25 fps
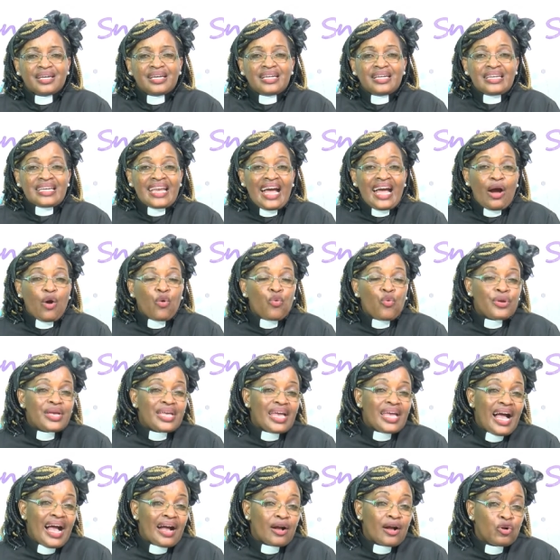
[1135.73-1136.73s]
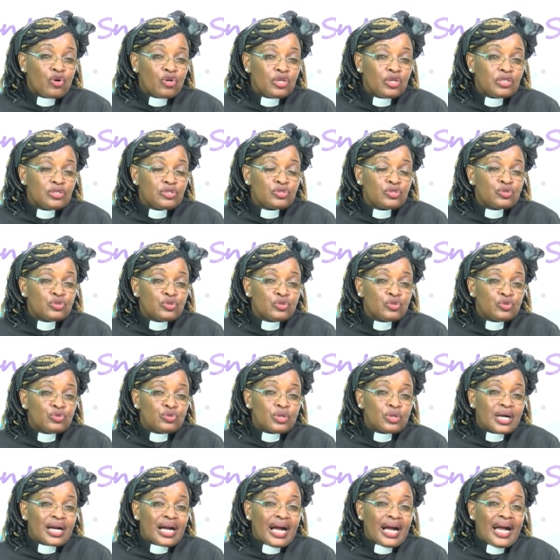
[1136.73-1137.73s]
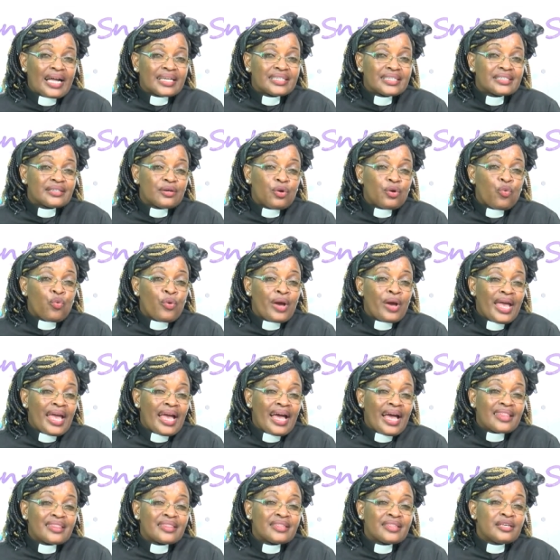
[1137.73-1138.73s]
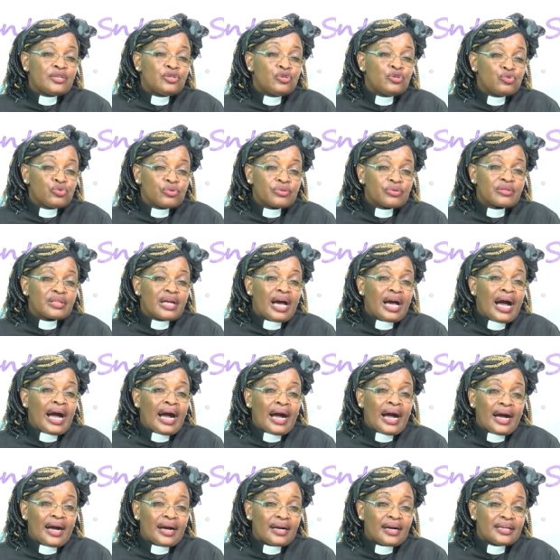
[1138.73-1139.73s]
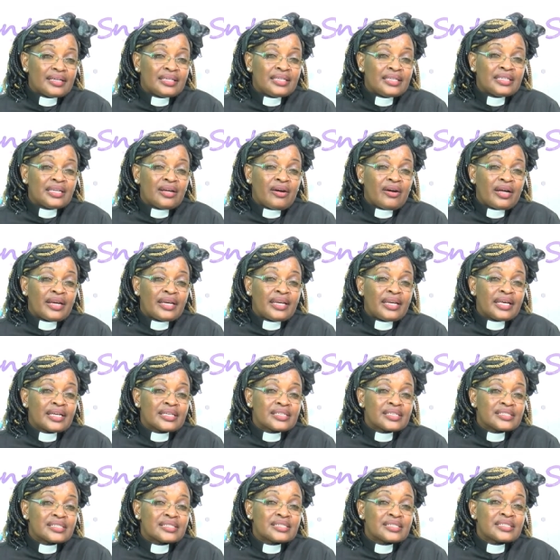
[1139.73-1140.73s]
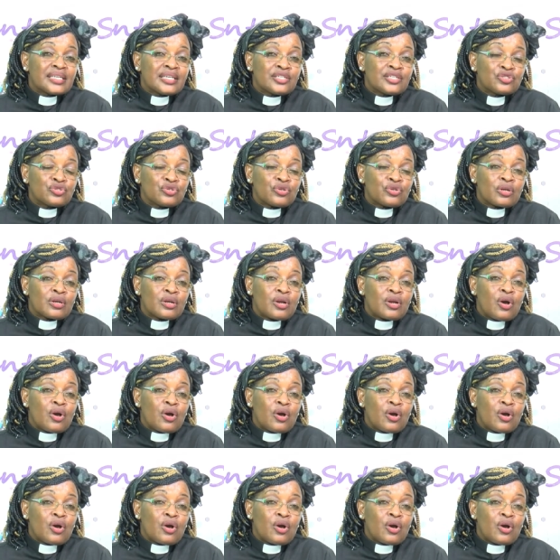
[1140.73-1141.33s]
Now, we are going to look at where the youth are in our next session